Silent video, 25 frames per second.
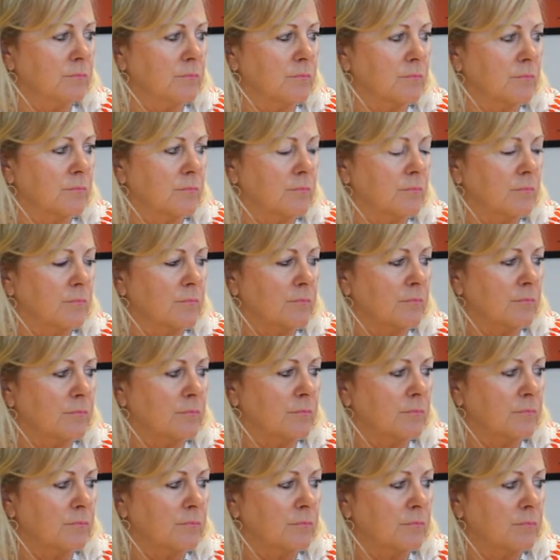
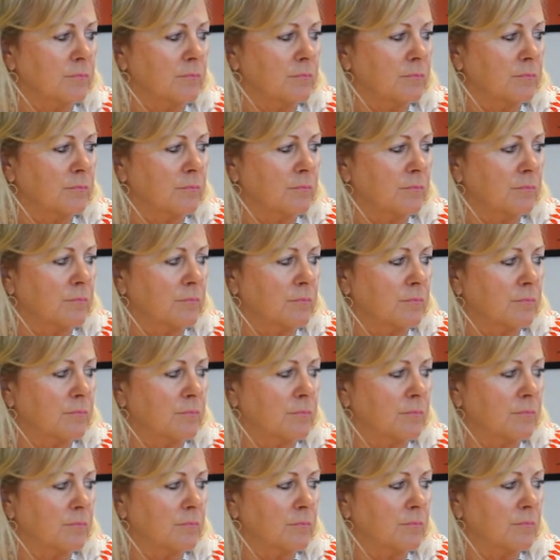
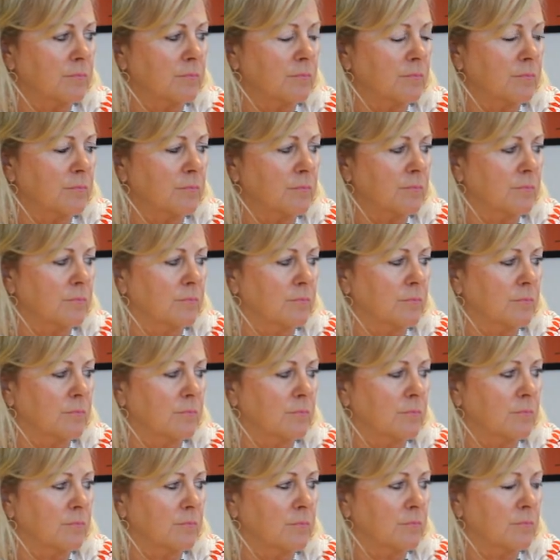
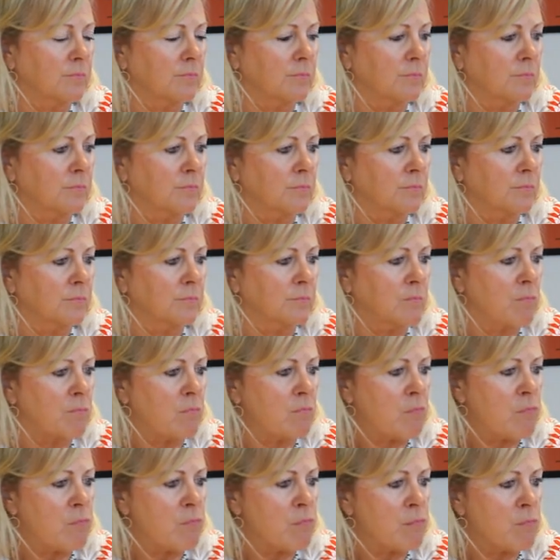
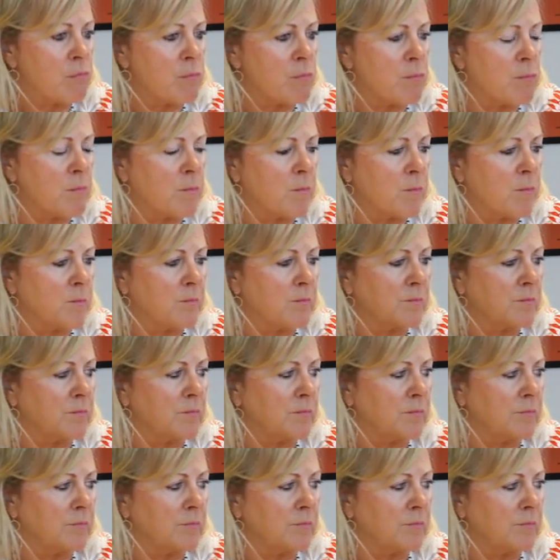No words are spoken by the person on screen.